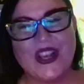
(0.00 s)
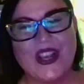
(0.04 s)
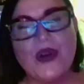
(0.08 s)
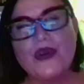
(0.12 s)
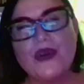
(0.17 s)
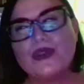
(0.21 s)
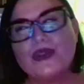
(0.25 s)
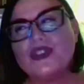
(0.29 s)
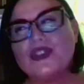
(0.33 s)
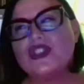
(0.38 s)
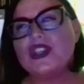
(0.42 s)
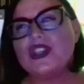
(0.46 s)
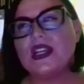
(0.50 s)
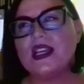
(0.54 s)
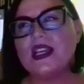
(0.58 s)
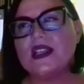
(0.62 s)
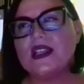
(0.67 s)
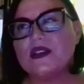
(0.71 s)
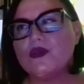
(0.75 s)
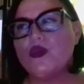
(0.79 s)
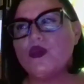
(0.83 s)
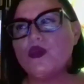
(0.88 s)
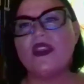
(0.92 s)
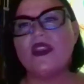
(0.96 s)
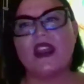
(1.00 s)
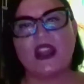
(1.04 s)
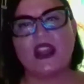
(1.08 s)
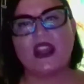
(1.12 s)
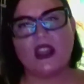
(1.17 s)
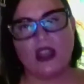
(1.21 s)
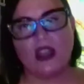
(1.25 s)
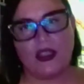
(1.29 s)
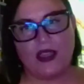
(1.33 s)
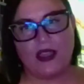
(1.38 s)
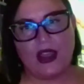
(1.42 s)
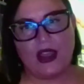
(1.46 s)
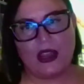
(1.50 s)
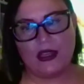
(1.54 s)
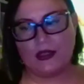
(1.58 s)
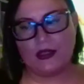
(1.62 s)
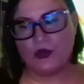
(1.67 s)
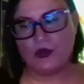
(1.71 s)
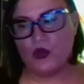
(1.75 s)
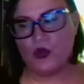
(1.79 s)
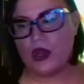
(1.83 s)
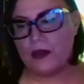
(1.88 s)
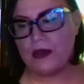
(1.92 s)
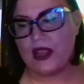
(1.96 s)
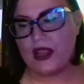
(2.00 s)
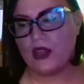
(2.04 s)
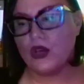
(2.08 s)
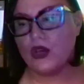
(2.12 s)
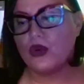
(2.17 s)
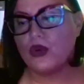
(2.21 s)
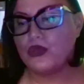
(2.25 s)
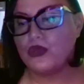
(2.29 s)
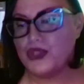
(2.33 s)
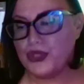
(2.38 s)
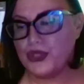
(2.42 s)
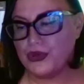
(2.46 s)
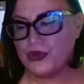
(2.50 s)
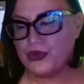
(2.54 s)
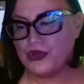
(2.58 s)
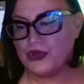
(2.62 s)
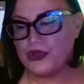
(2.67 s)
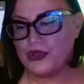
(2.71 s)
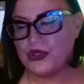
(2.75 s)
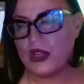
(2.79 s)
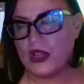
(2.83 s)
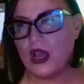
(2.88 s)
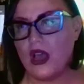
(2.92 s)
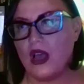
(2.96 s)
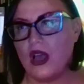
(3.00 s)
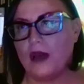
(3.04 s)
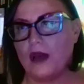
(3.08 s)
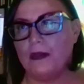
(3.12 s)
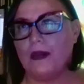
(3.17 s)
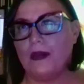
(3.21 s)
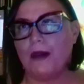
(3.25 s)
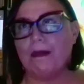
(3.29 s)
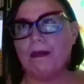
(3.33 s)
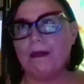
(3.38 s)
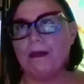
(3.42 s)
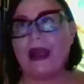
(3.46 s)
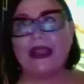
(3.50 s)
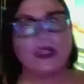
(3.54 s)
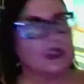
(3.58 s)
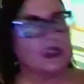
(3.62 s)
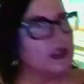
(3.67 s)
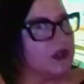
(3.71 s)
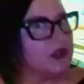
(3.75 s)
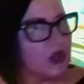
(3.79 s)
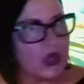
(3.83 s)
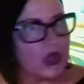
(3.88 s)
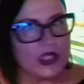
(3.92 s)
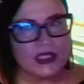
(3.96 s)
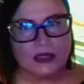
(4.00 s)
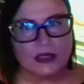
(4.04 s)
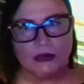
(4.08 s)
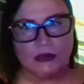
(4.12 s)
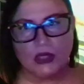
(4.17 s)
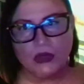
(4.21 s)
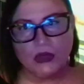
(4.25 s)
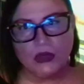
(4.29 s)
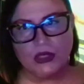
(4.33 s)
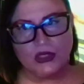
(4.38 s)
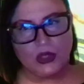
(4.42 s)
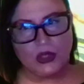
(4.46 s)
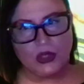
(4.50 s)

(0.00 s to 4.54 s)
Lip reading: So she's one that is one of my go-tos. Michael, of course, I'm always